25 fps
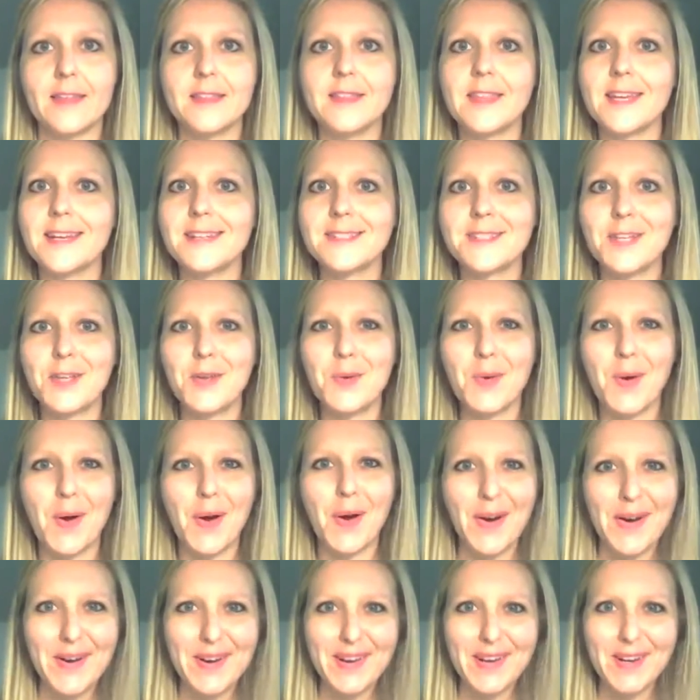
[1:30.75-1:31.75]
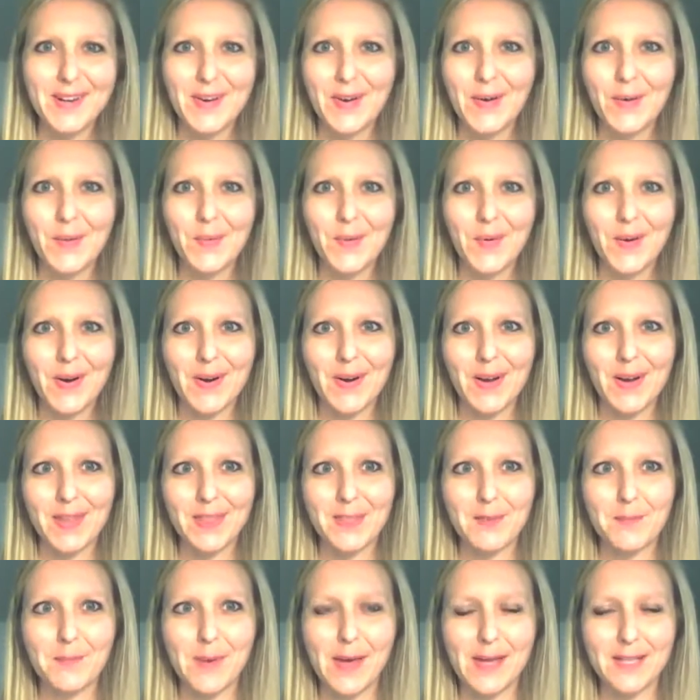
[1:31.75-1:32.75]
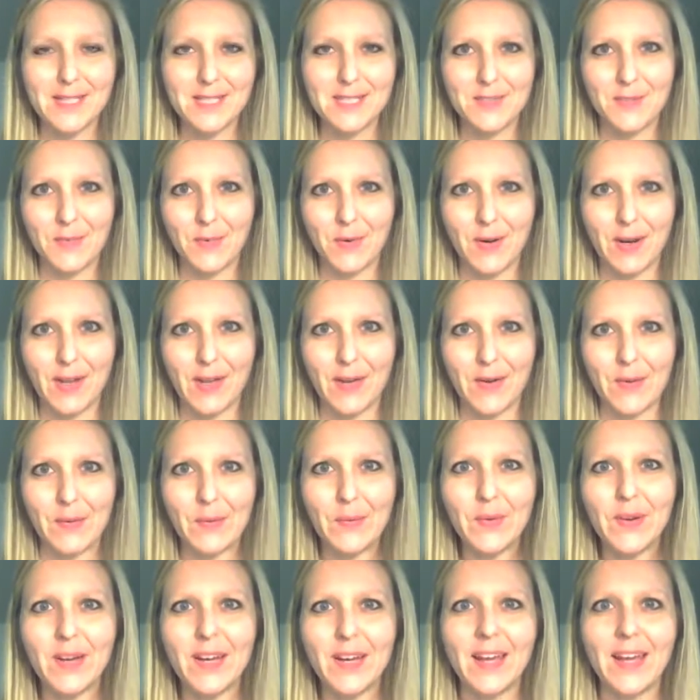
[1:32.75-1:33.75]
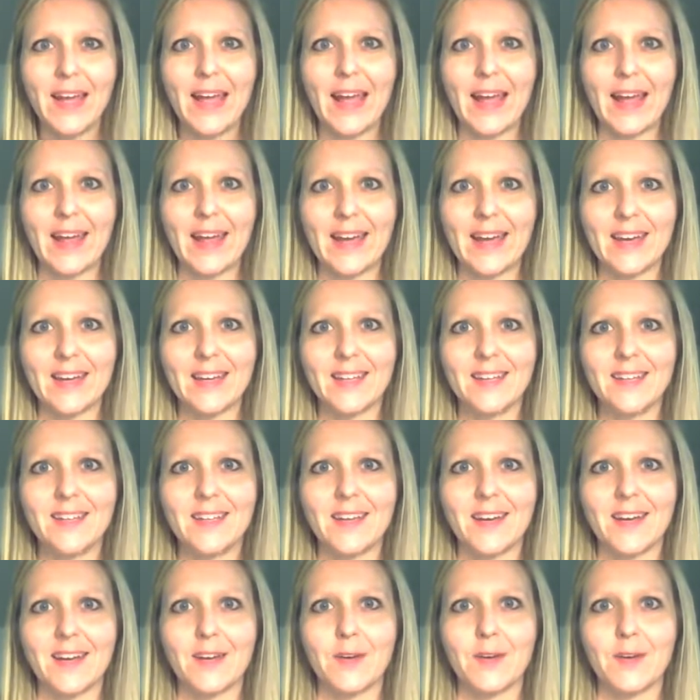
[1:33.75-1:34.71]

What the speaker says: Things that you already know are not the best for you, and